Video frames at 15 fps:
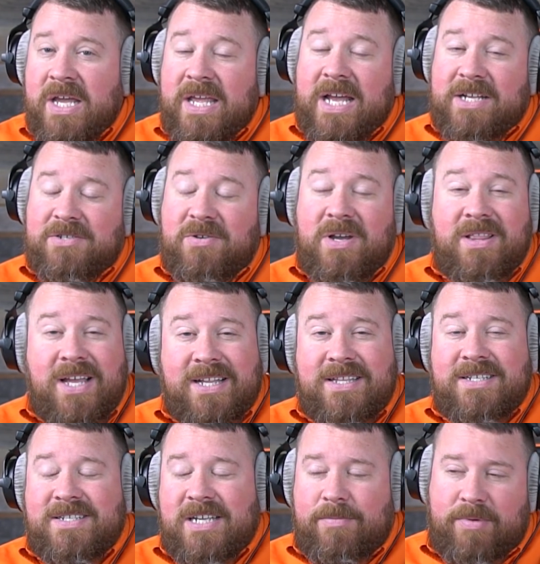Yeah, so I like
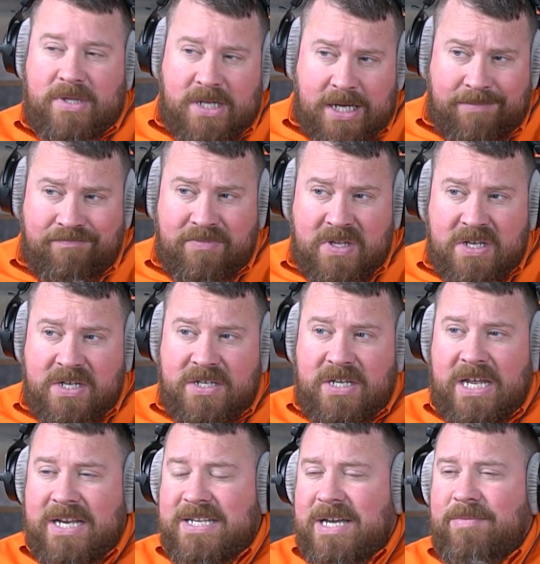this step a lot.
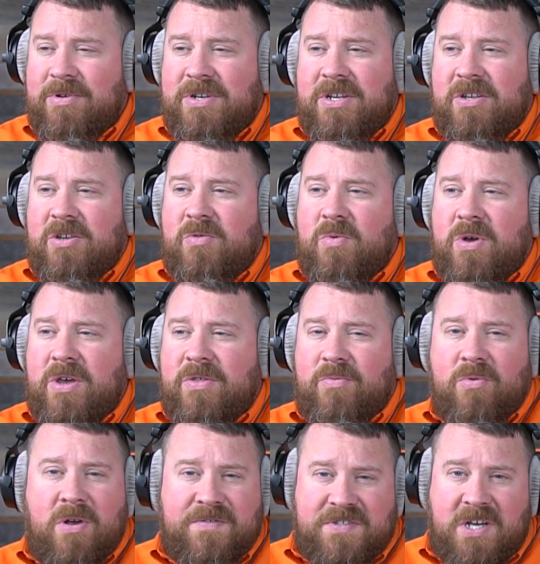Anytime you're dealing with
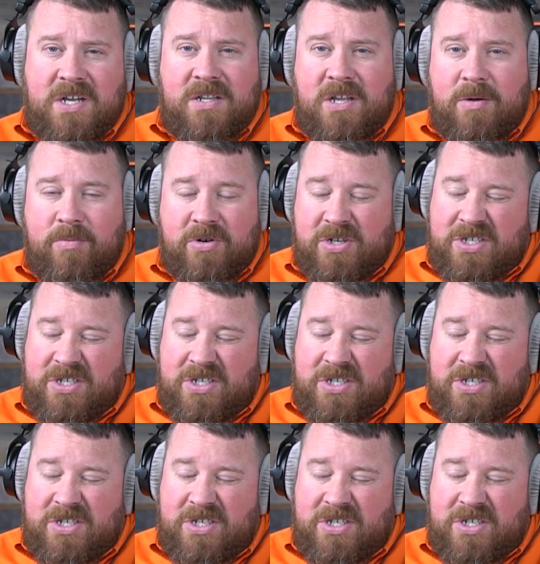rough sawn lumber,